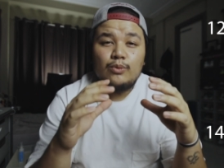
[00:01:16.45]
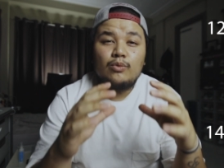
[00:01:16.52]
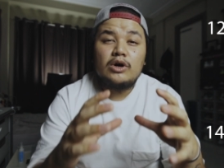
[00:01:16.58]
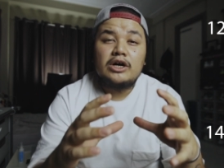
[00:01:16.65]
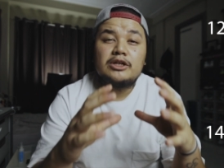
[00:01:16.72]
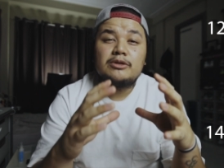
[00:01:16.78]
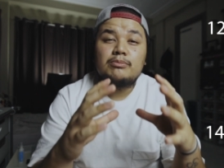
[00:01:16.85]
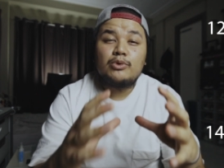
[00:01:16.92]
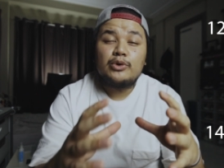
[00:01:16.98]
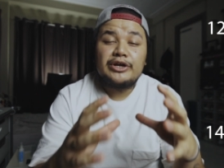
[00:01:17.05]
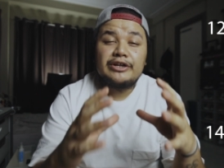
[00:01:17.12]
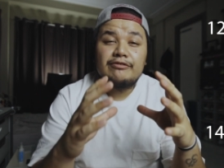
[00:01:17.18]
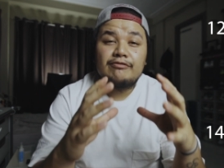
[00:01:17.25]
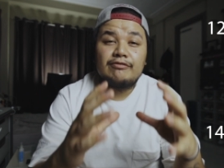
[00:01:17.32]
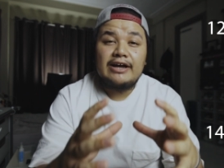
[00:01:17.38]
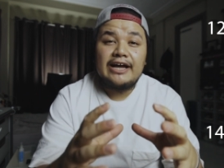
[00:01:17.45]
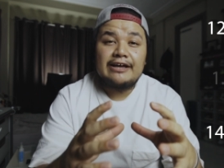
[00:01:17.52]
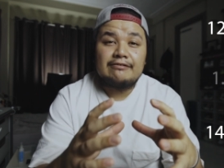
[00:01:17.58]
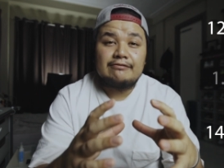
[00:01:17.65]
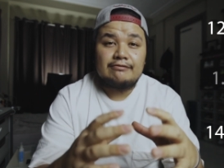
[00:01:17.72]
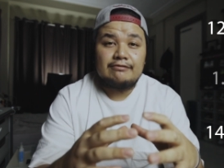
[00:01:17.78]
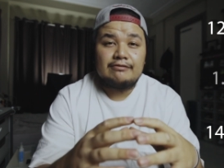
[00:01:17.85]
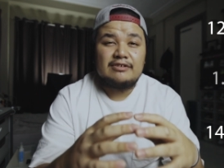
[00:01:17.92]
1.5